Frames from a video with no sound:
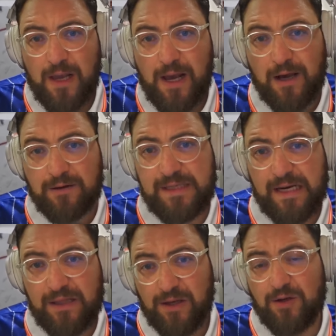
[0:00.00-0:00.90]
I'll
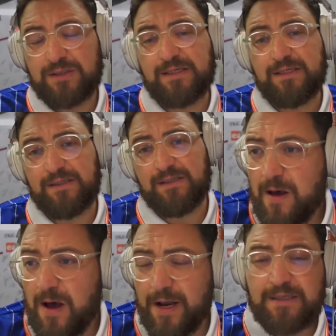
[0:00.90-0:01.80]
take the losses.
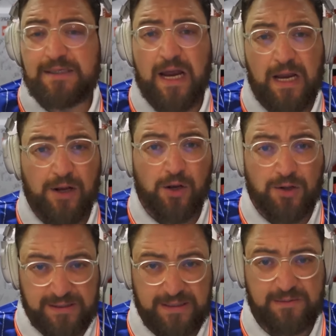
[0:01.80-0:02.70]
I can take
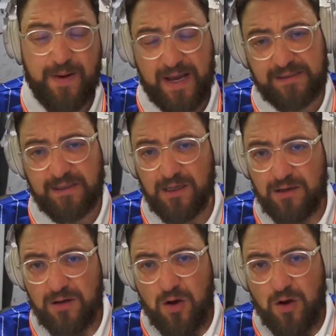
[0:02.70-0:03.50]
losses better